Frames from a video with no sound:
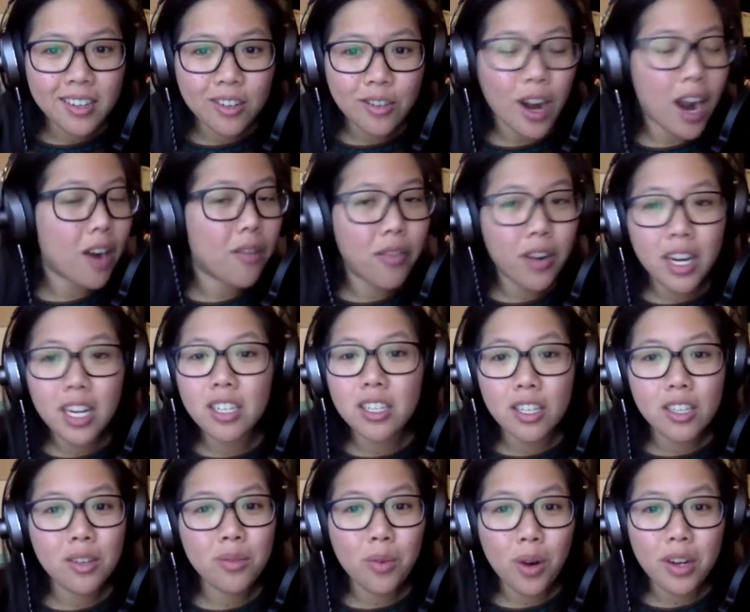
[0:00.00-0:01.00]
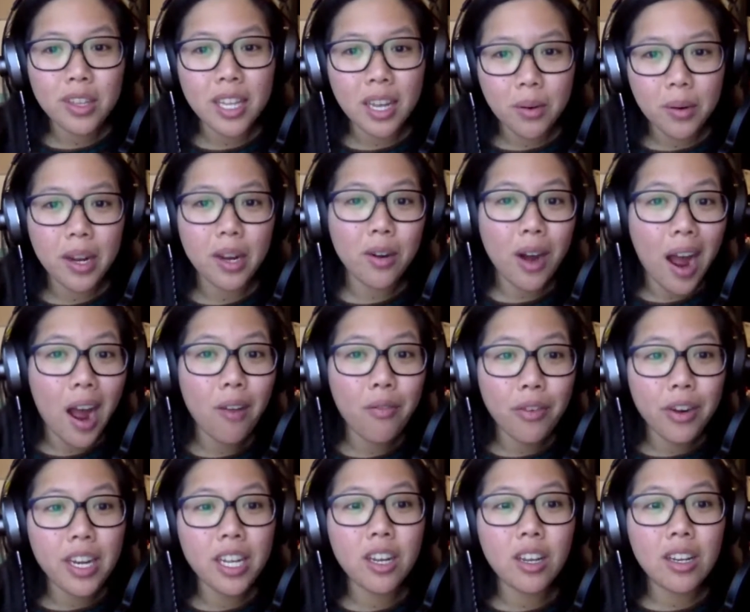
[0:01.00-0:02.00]
Crowdfunding doesn't work that way.
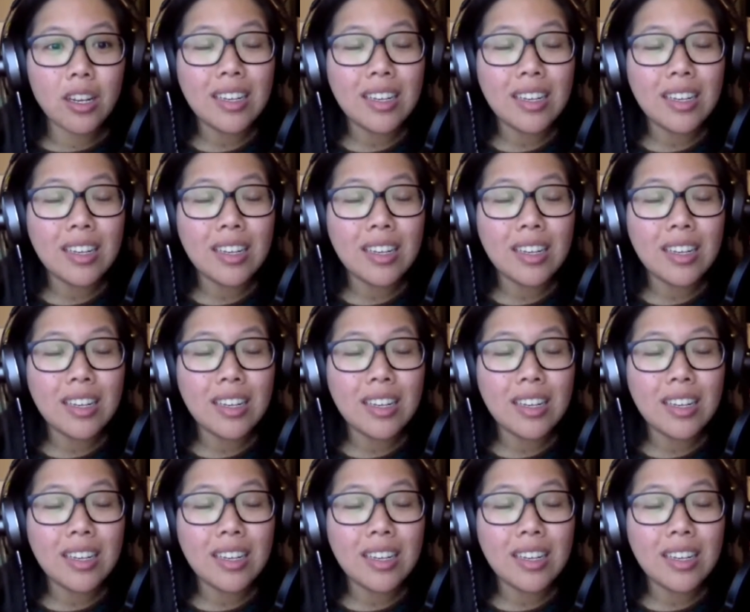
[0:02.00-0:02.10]
Crowdfunding